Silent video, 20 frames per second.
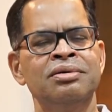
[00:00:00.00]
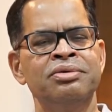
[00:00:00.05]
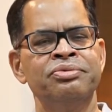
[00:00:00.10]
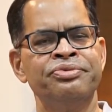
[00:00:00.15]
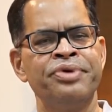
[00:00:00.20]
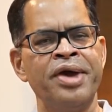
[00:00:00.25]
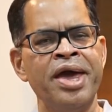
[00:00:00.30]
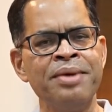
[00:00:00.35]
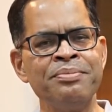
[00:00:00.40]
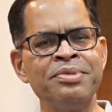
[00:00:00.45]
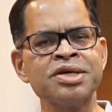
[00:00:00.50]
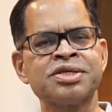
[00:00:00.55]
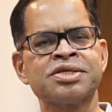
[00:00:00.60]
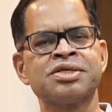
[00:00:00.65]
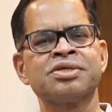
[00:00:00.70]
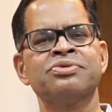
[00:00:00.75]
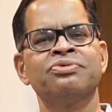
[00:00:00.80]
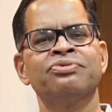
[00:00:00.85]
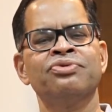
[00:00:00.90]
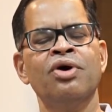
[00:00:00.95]

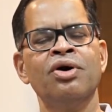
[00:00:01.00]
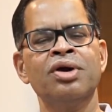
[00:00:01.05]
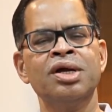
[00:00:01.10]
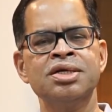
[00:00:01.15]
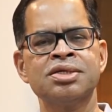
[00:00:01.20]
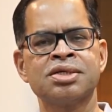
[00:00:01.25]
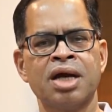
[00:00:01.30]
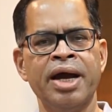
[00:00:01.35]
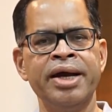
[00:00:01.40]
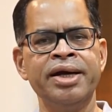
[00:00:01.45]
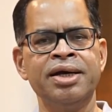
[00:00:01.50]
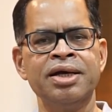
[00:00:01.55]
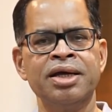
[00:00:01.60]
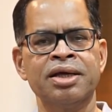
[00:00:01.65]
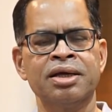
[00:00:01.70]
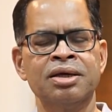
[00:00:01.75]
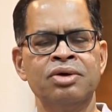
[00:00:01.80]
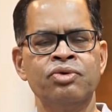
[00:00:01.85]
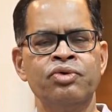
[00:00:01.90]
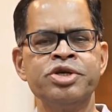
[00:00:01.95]
famous for his
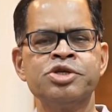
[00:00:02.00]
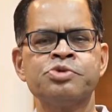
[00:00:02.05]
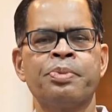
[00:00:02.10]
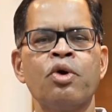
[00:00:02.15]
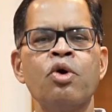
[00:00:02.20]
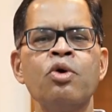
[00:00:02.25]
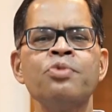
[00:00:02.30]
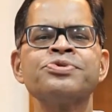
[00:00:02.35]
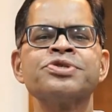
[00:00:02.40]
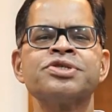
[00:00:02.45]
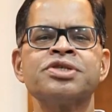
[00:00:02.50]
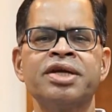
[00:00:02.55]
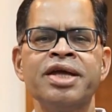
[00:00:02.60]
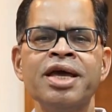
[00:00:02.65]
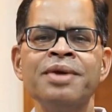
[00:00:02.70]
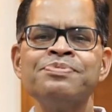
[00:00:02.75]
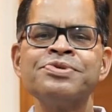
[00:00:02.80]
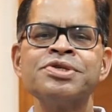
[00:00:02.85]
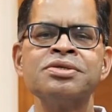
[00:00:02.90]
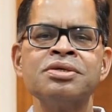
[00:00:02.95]
writing, which probes
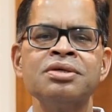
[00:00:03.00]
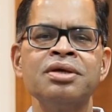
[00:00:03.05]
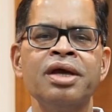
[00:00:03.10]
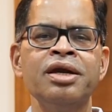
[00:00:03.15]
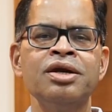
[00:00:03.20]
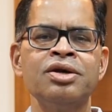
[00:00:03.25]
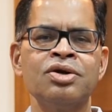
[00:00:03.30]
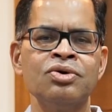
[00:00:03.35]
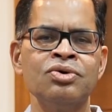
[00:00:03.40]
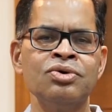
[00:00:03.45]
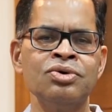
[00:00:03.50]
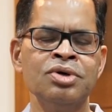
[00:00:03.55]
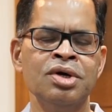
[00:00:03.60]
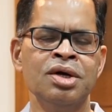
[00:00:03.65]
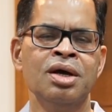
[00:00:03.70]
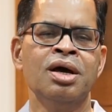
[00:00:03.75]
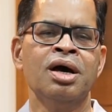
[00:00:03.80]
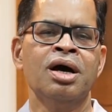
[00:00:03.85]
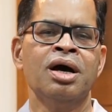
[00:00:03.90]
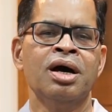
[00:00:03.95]
deep into
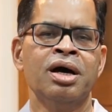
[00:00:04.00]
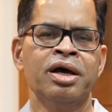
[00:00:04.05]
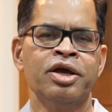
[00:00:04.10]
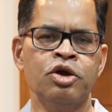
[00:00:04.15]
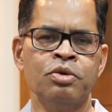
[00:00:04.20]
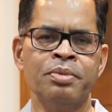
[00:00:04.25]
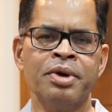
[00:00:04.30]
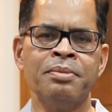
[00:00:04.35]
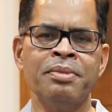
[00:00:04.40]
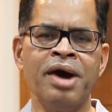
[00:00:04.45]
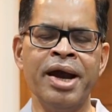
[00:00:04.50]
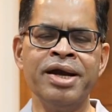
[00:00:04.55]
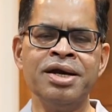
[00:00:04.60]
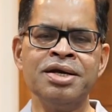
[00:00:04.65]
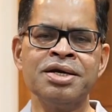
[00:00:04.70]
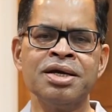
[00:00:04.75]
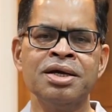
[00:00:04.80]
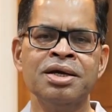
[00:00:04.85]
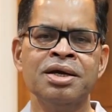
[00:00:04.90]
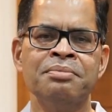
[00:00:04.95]
human
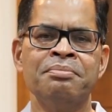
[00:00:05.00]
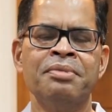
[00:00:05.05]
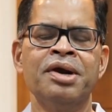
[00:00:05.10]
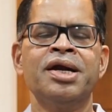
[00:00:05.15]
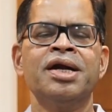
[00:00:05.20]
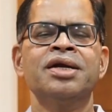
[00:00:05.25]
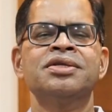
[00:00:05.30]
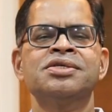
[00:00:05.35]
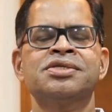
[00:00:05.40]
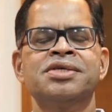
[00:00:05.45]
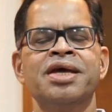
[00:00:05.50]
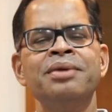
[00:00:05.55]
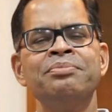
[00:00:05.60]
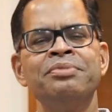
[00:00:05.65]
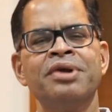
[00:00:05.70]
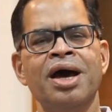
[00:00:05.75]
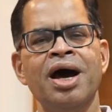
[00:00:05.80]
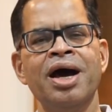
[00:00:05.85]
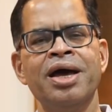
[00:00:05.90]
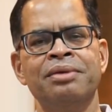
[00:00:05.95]
mind, but at the same
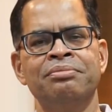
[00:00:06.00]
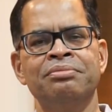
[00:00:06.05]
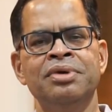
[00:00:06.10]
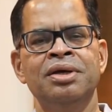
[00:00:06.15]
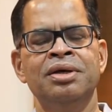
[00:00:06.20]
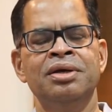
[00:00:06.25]
time